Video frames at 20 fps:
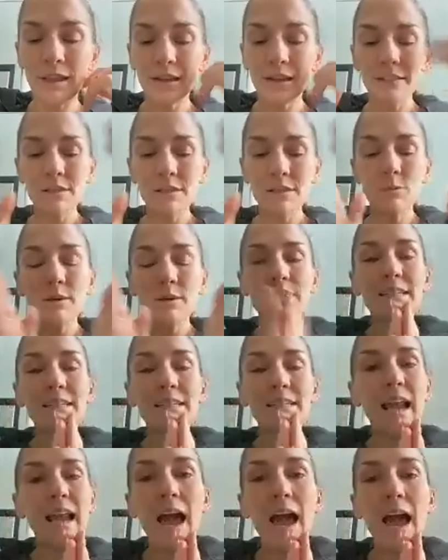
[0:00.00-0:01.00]
So what's
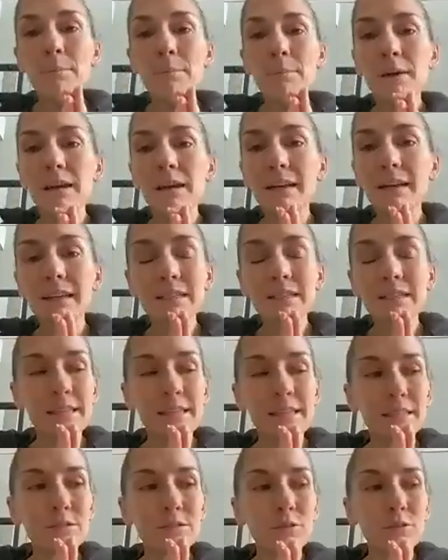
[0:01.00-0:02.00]
going to happen is
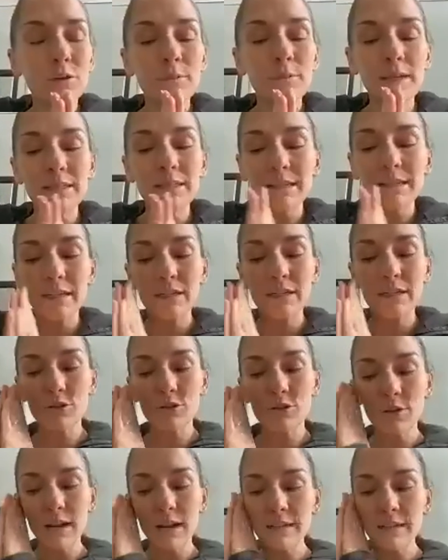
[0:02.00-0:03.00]
this group is going to
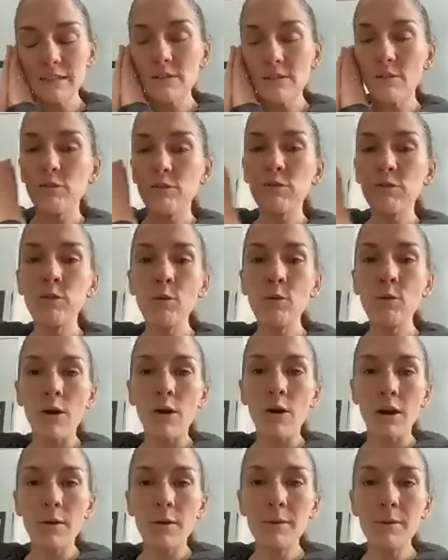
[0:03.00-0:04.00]

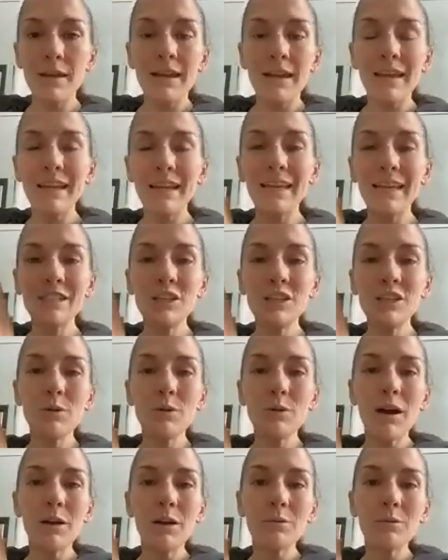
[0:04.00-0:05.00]
transform into
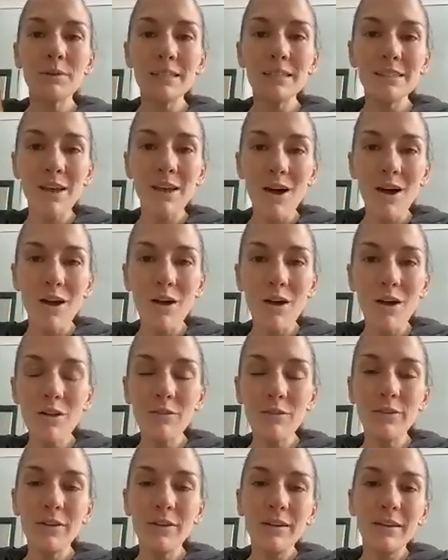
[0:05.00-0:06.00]
our
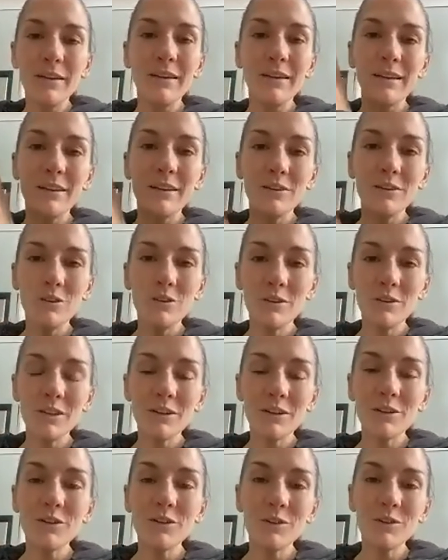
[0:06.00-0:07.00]
Resolve New
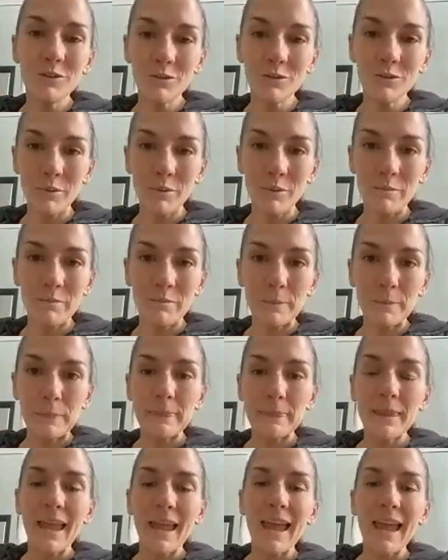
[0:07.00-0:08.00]
Year, New You group.
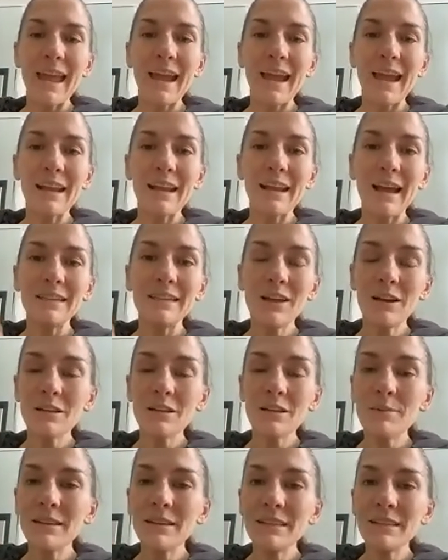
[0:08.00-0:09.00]
And I talked
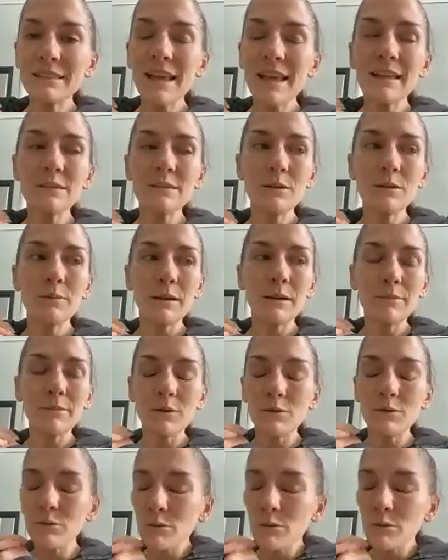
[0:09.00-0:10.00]
about this last week, but I'm going
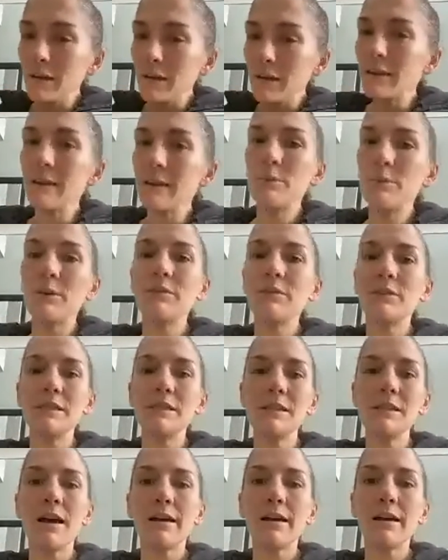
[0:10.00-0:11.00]
to really briefly
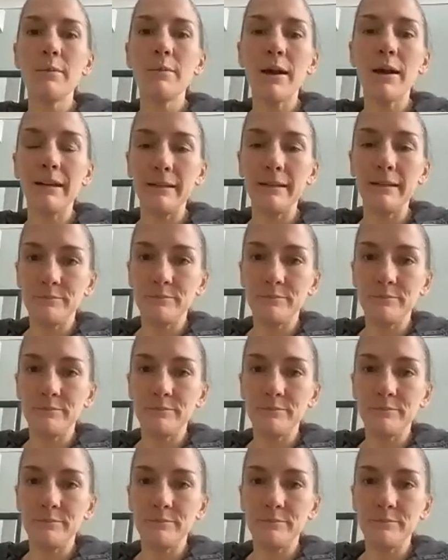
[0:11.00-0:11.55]
talk about it.